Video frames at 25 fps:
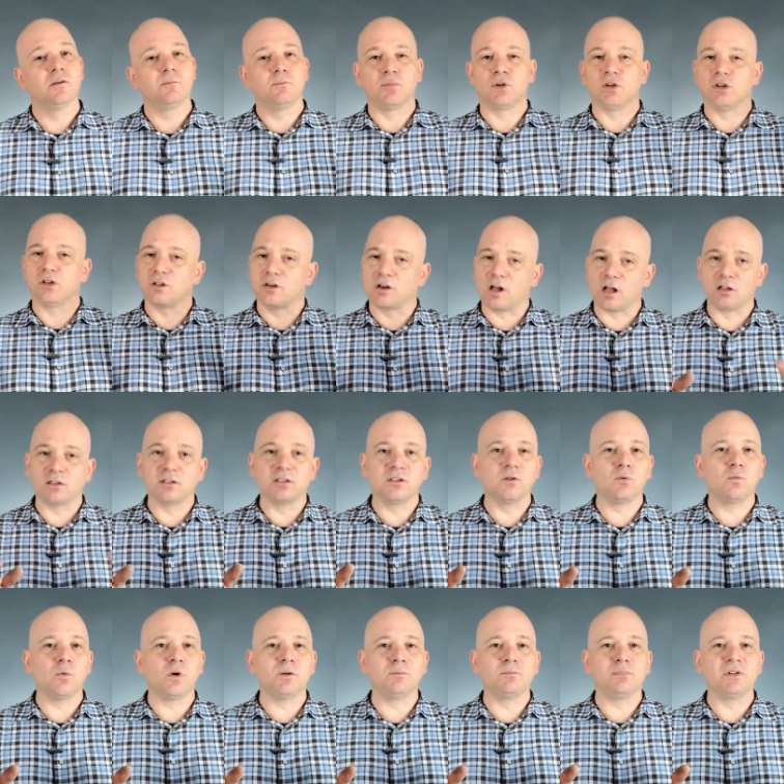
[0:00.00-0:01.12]
pull it all
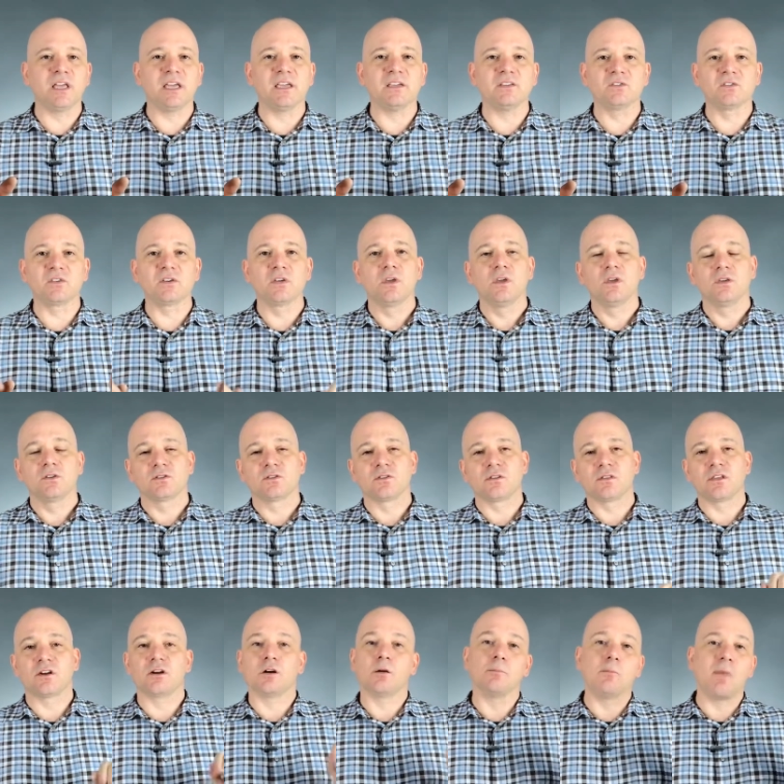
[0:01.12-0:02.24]
into one place so
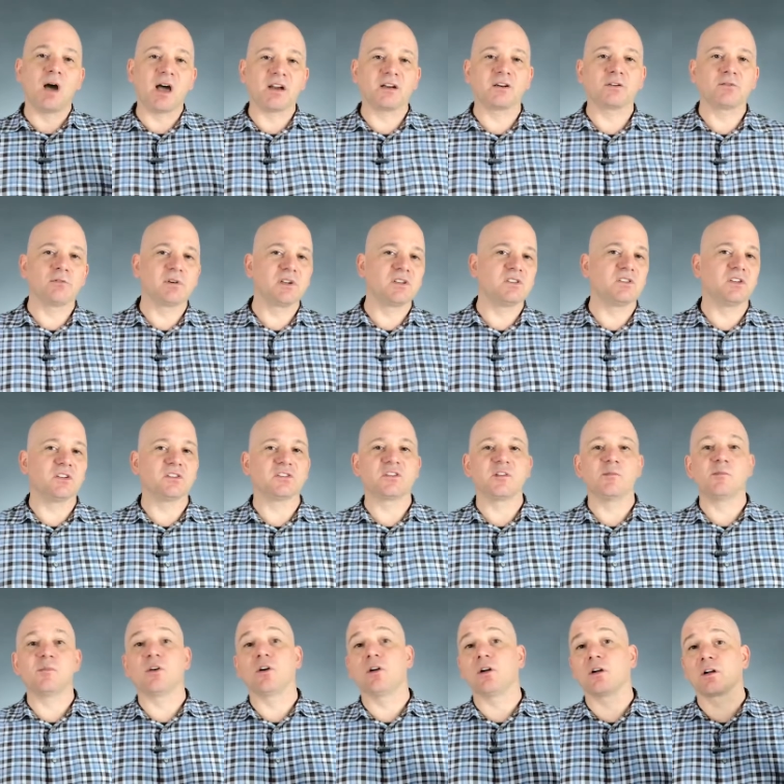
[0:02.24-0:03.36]
that our monitoring
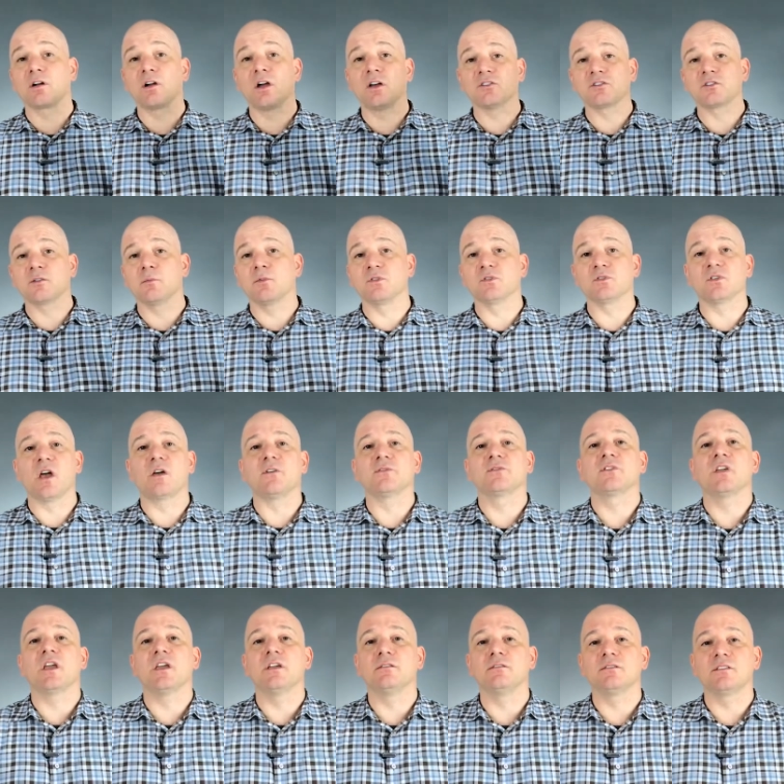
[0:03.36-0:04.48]
system or our customer's
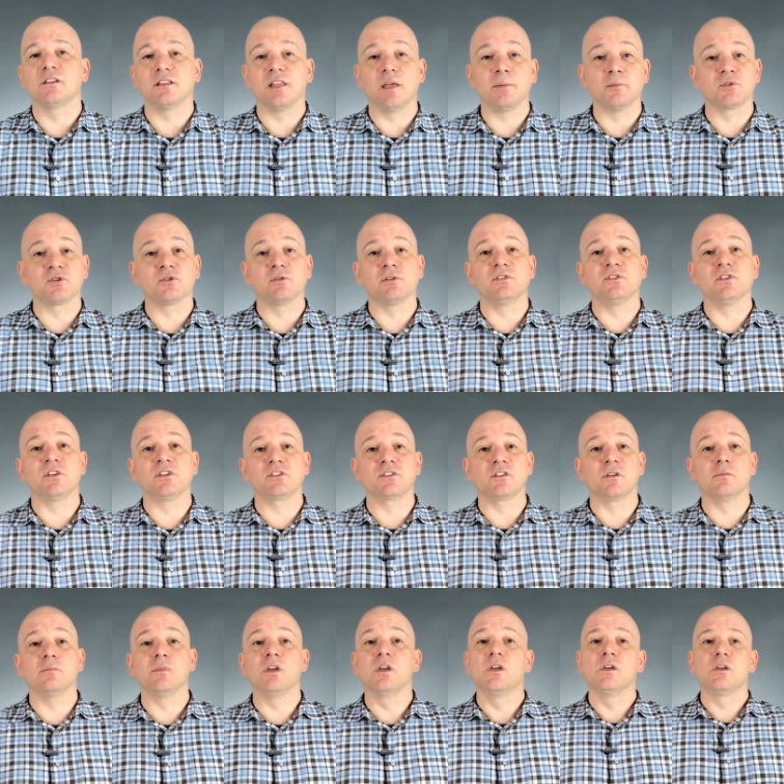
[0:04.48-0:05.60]
offsite telemetry
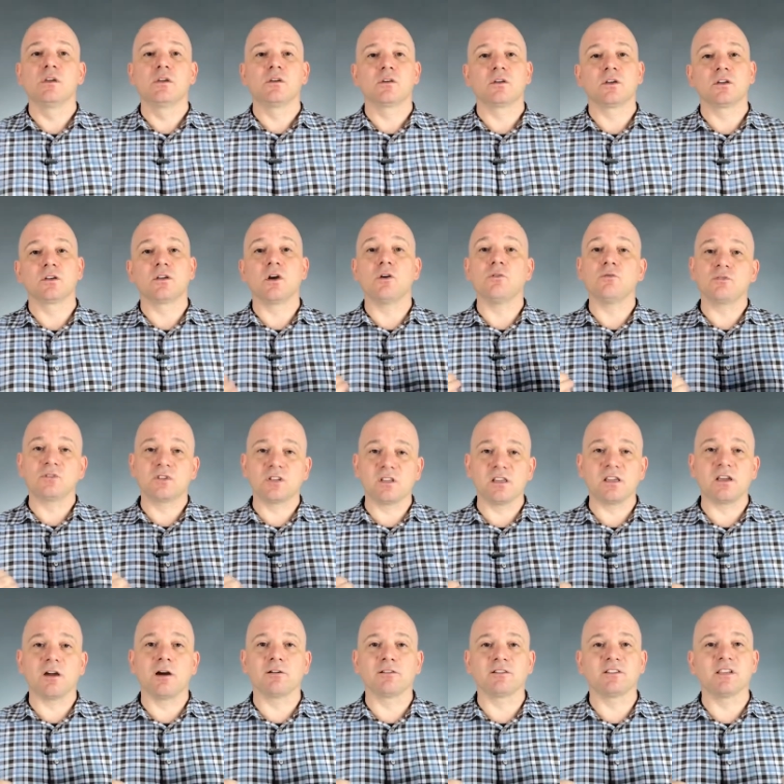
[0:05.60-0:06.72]
system could go to
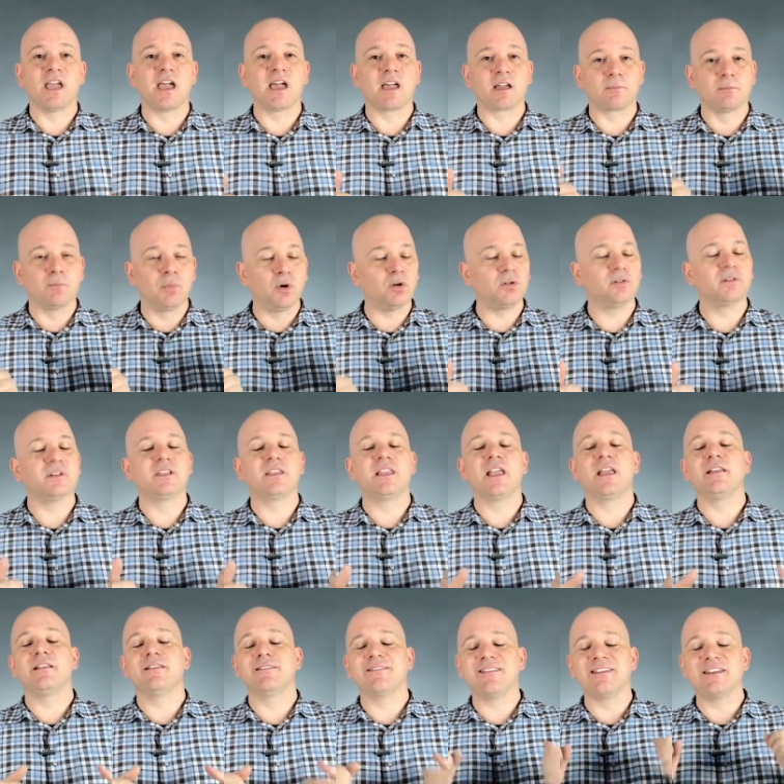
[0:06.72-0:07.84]
the RTAC, pull the
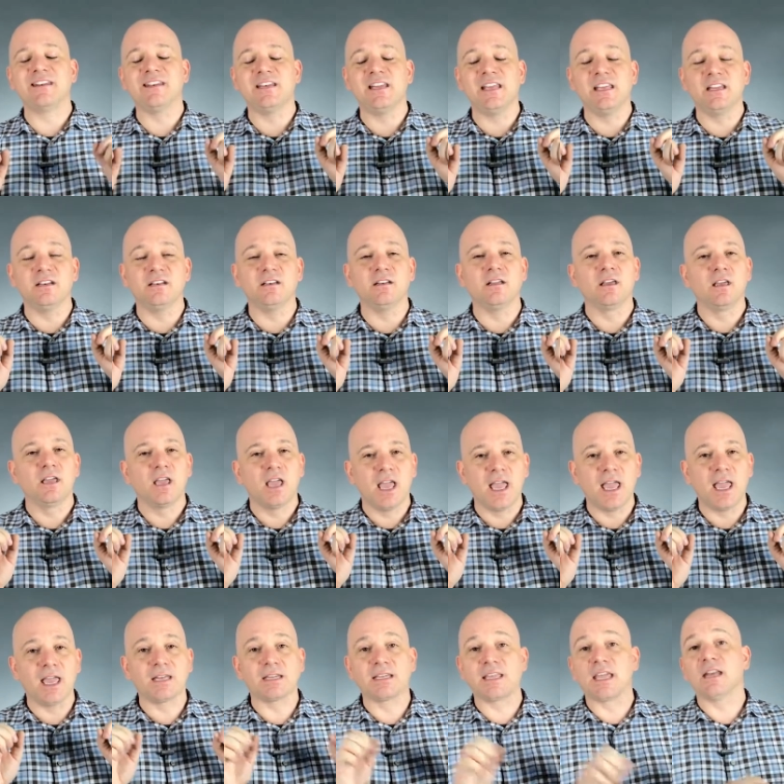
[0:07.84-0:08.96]
data that it needed,
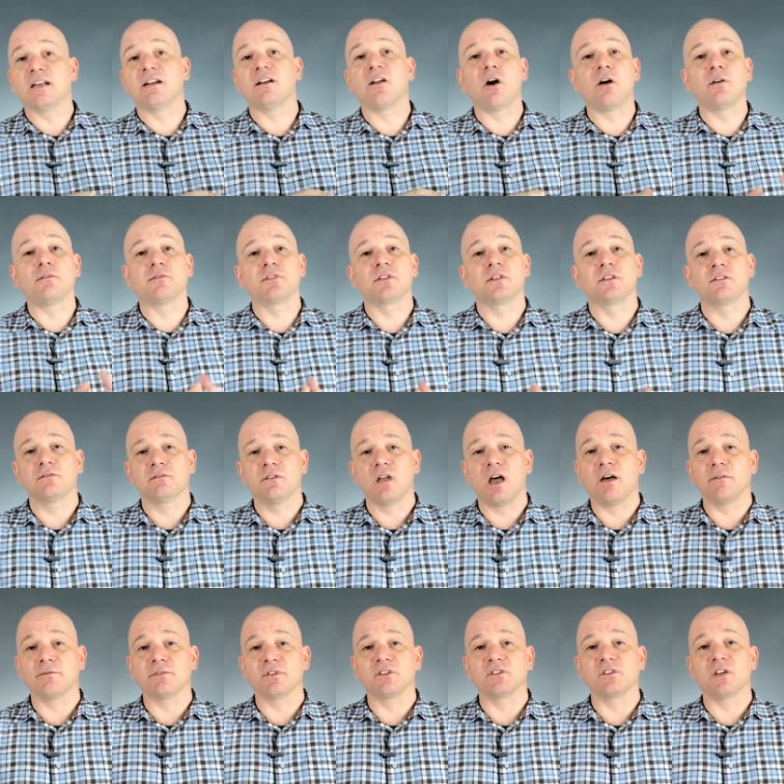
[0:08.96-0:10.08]
and get it off,
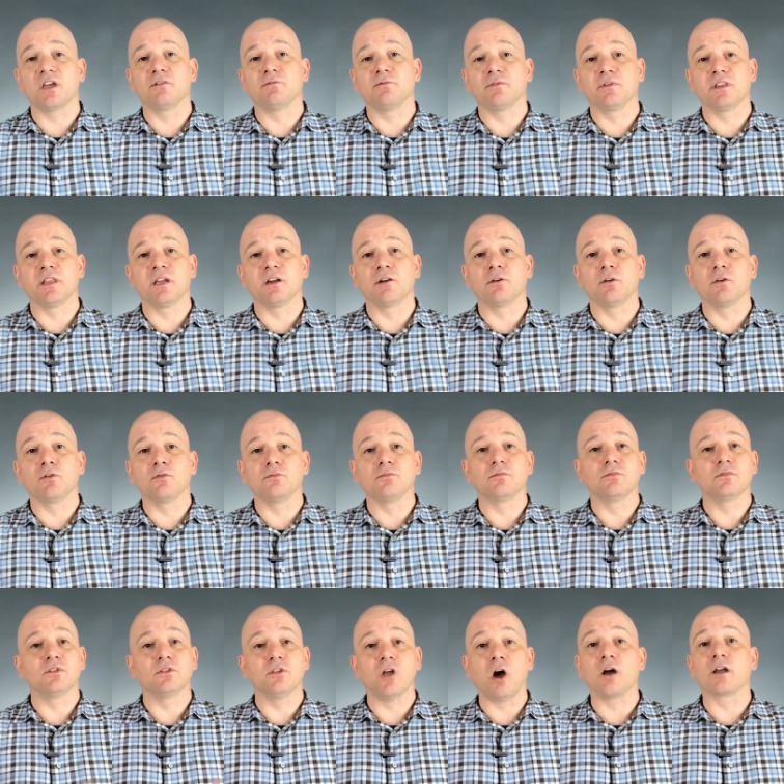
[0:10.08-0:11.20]
off the site for their own
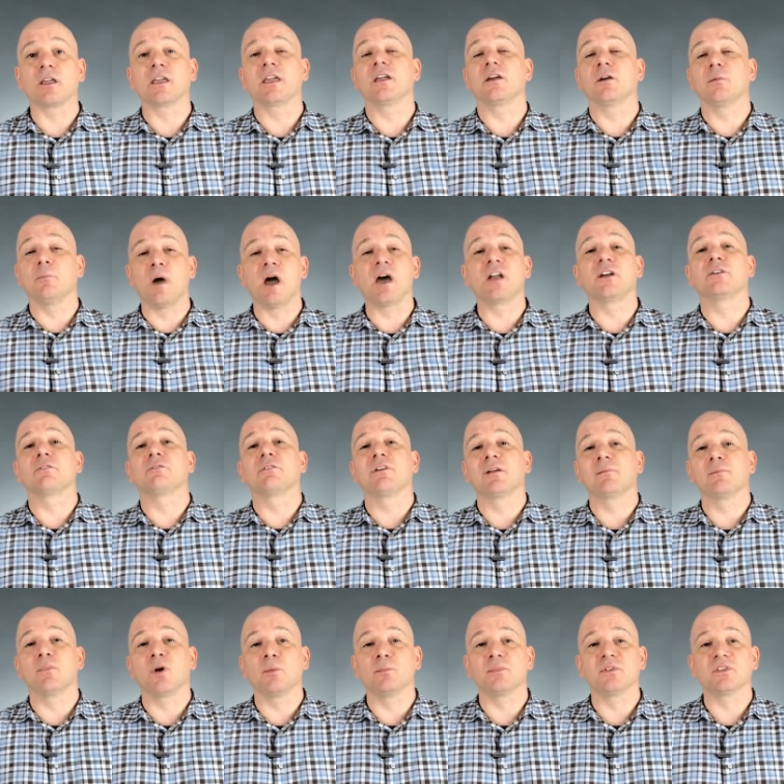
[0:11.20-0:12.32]
logging or monitoring
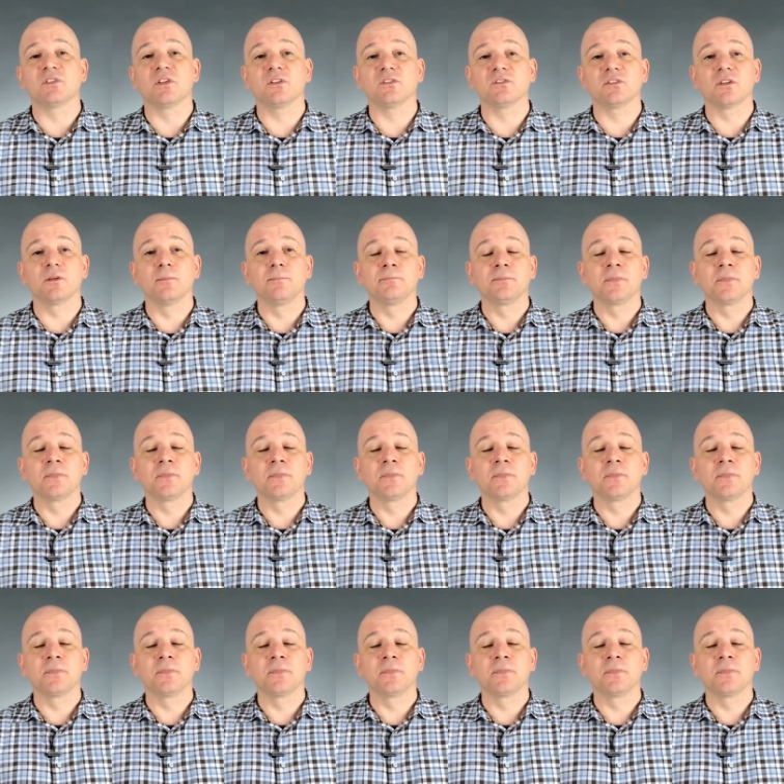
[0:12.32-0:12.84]
purposes.